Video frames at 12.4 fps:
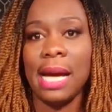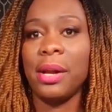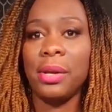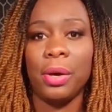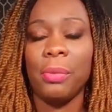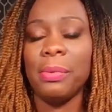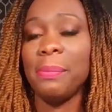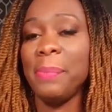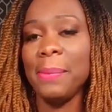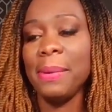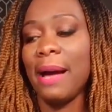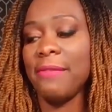I don't know. The
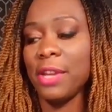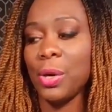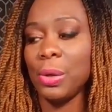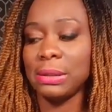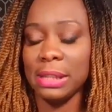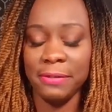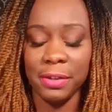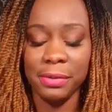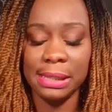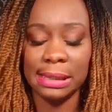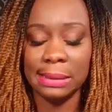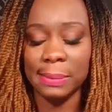people have their goals for different
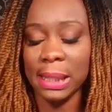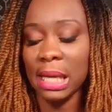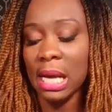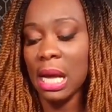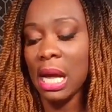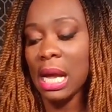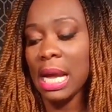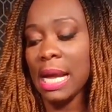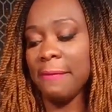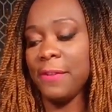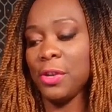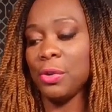reasons, but
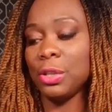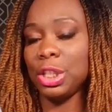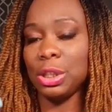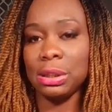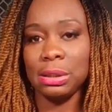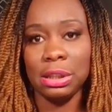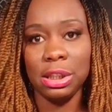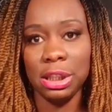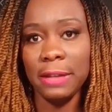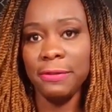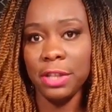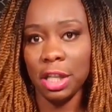if you
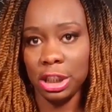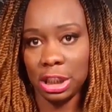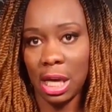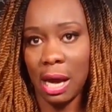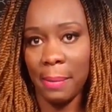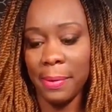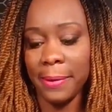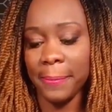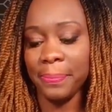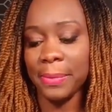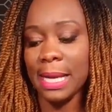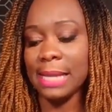shift your job,
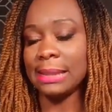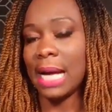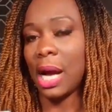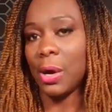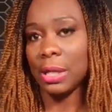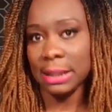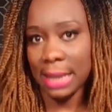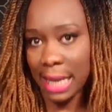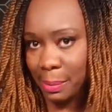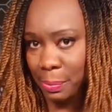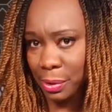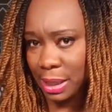is that going to
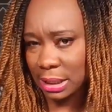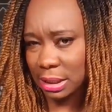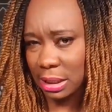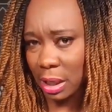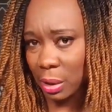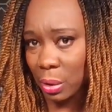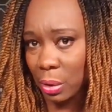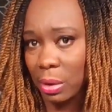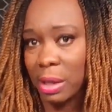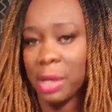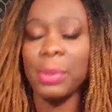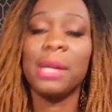help you get to that goal?
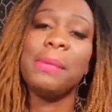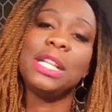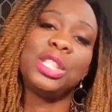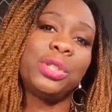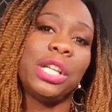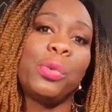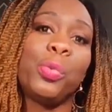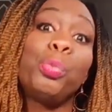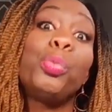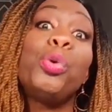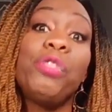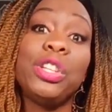And you want to make sure you're
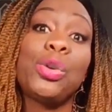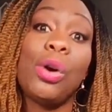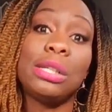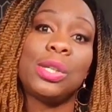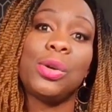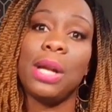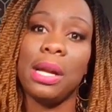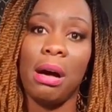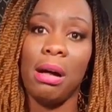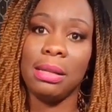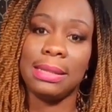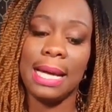moving towards a goal at
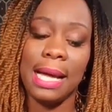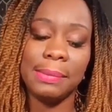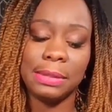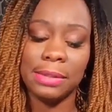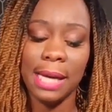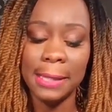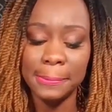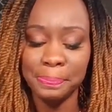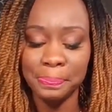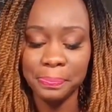all times, right?